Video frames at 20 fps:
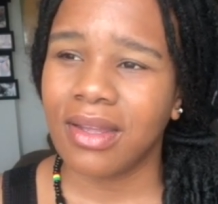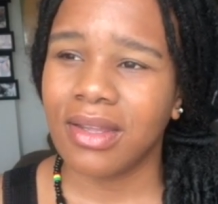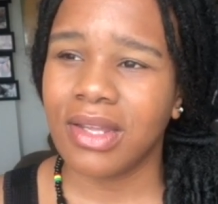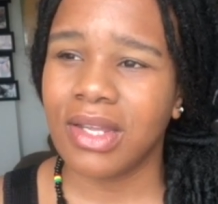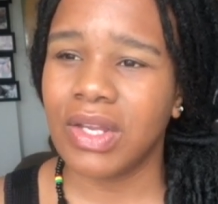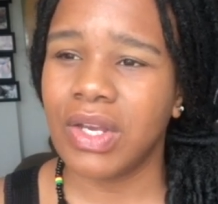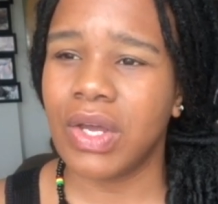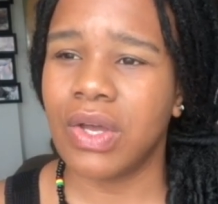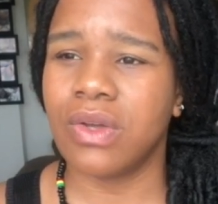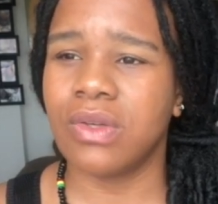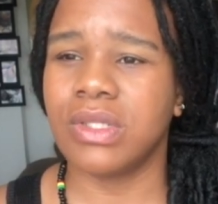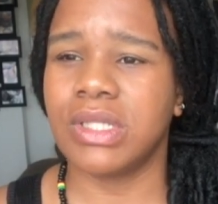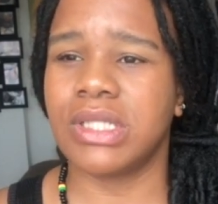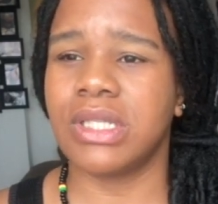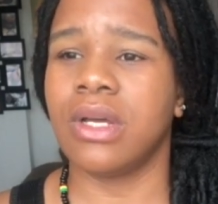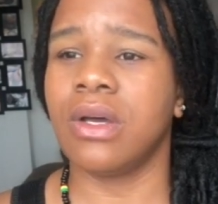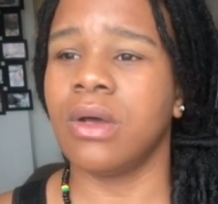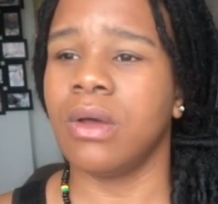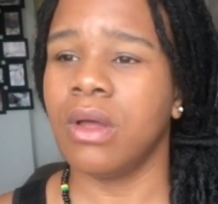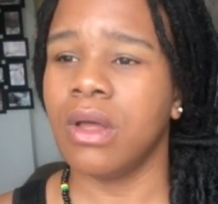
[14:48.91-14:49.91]
You know,
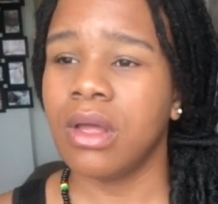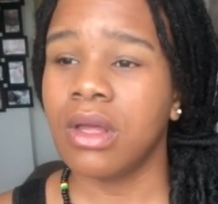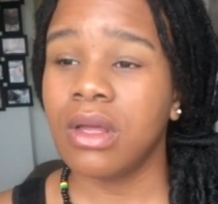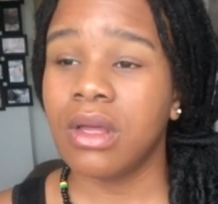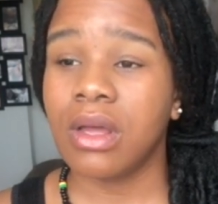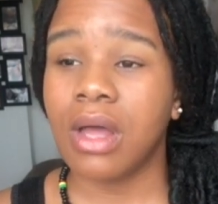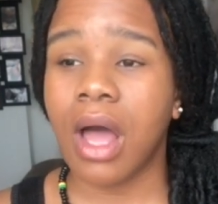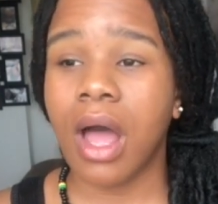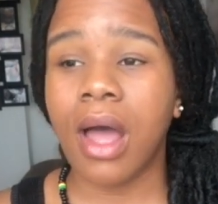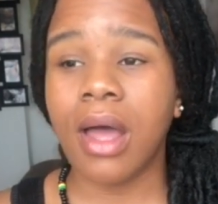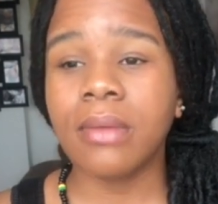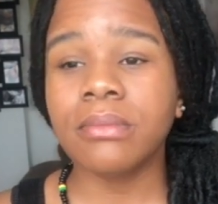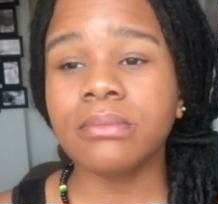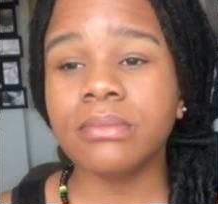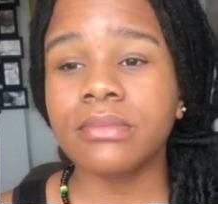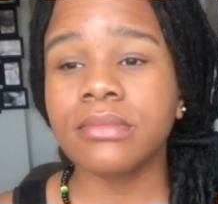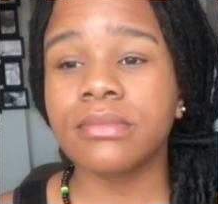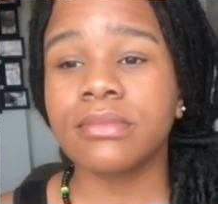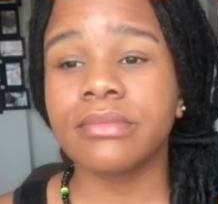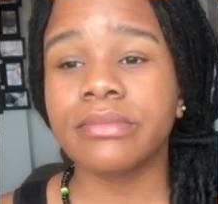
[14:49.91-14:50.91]
so I'm
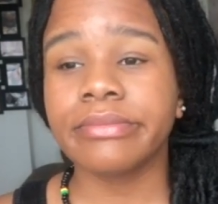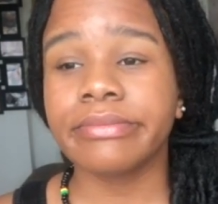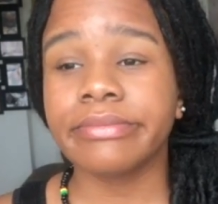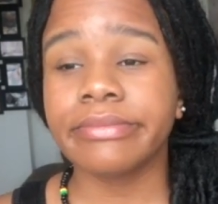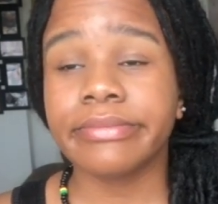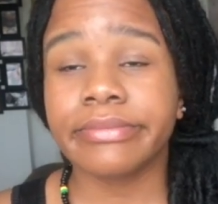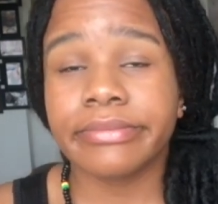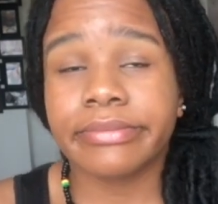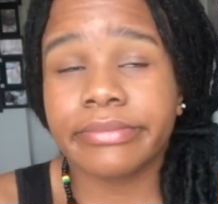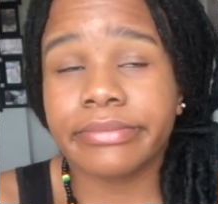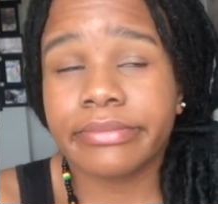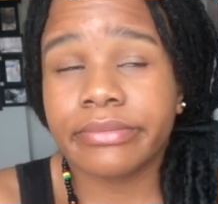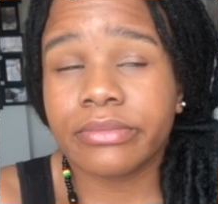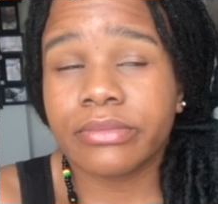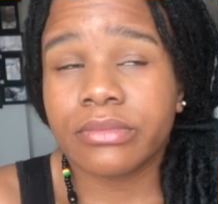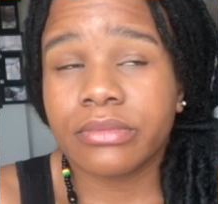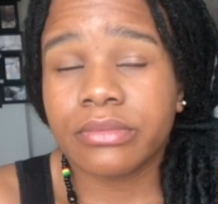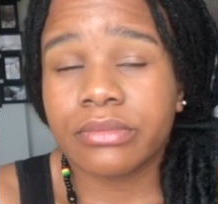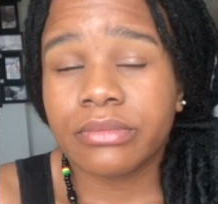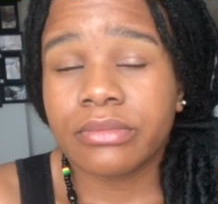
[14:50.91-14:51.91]
um,
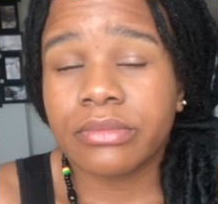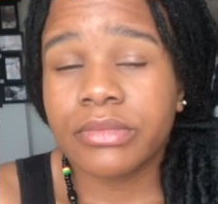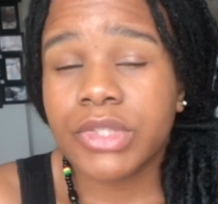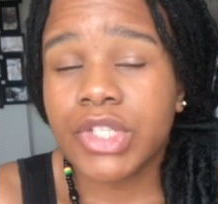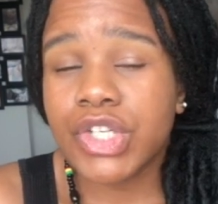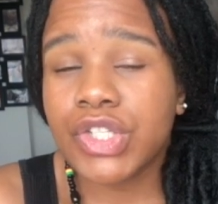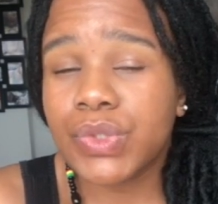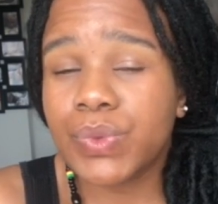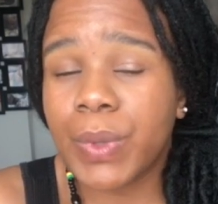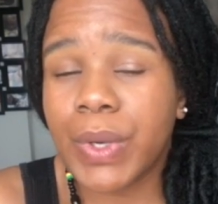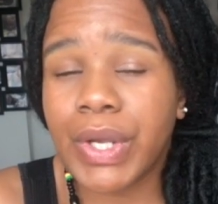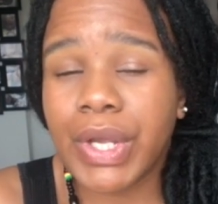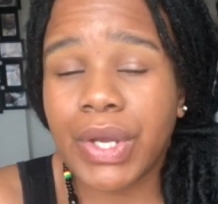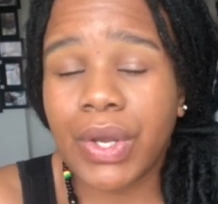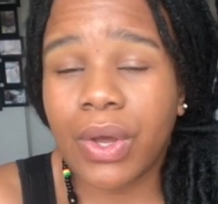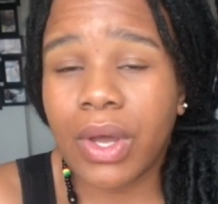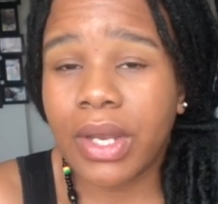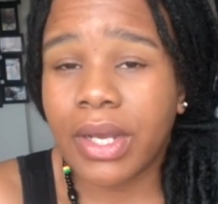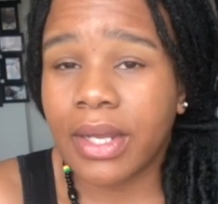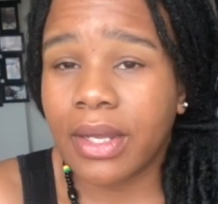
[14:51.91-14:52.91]
just working
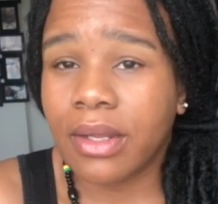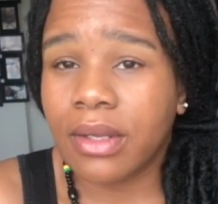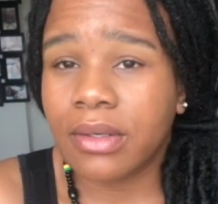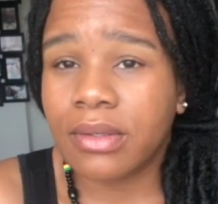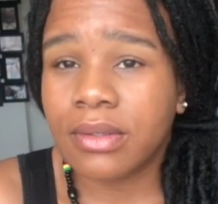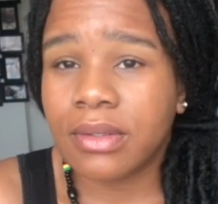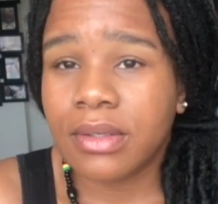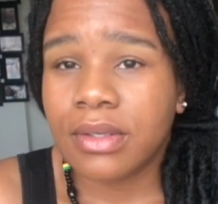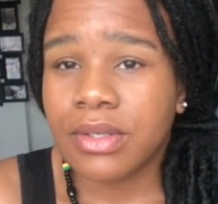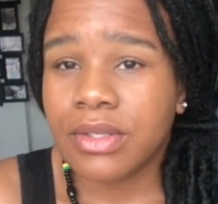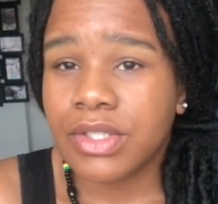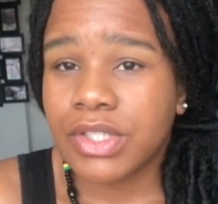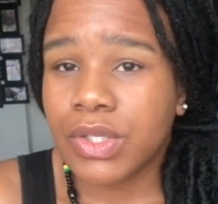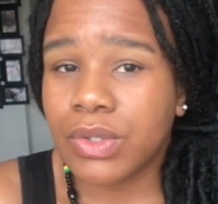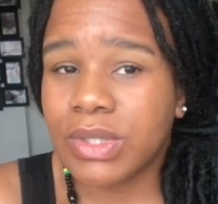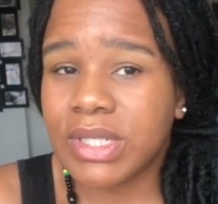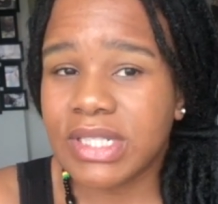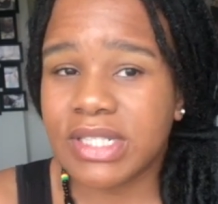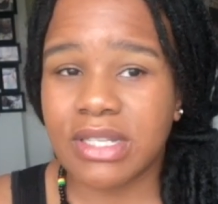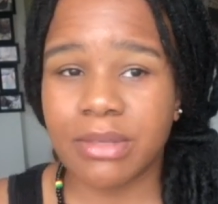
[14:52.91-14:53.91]
on it.
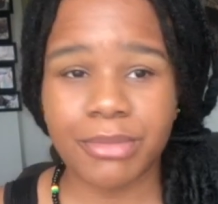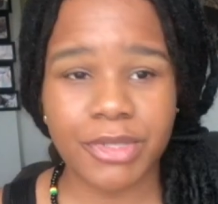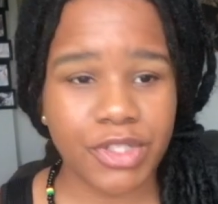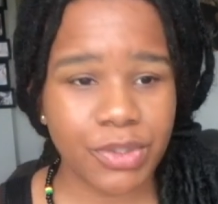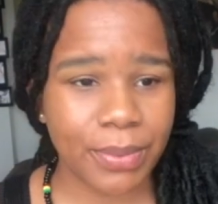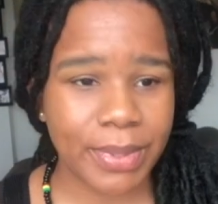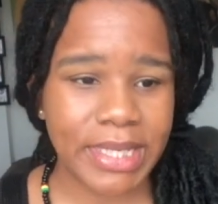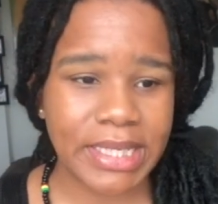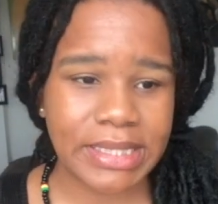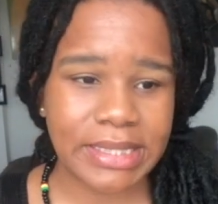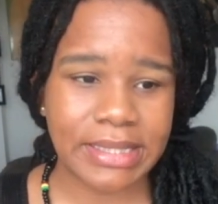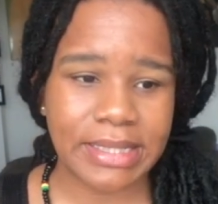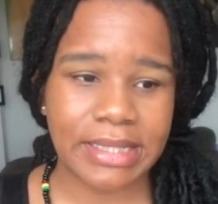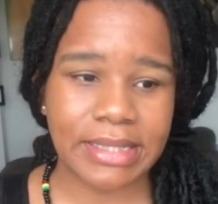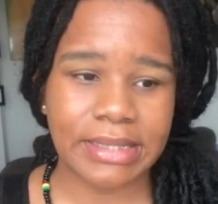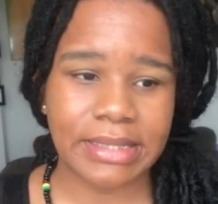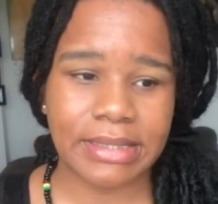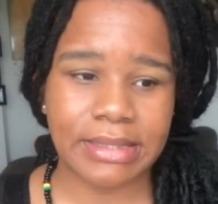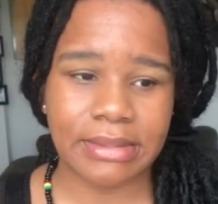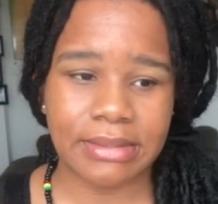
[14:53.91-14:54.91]
So December
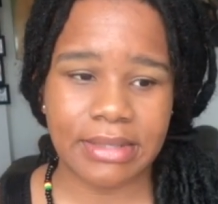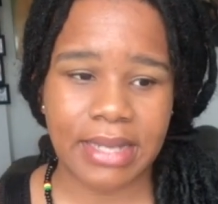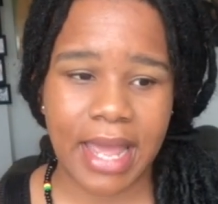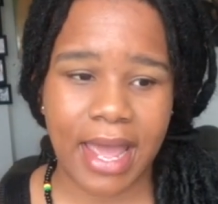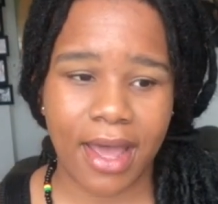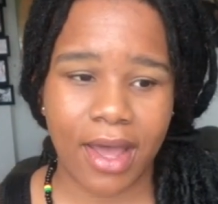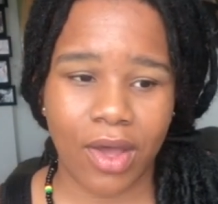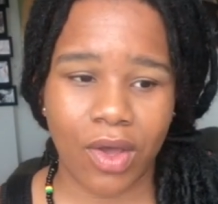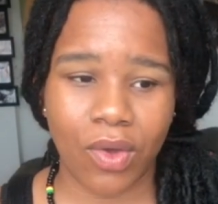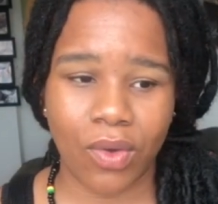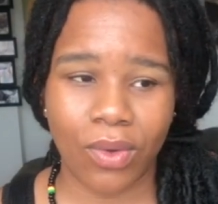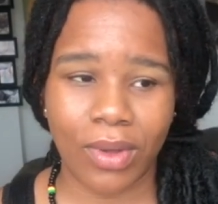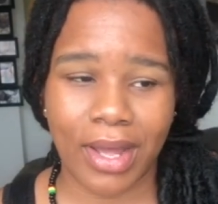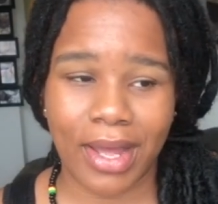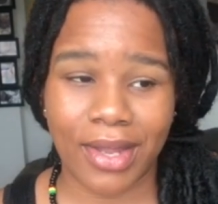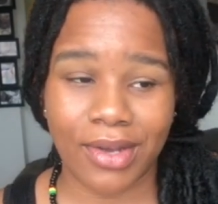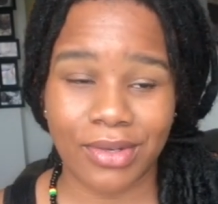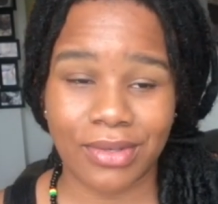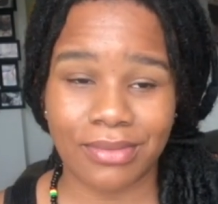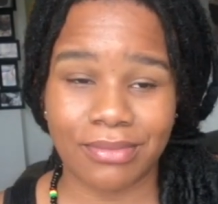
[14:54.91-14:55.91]
26th to now,
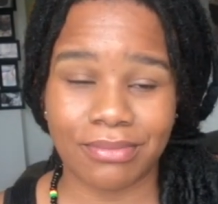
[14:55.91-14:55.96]
I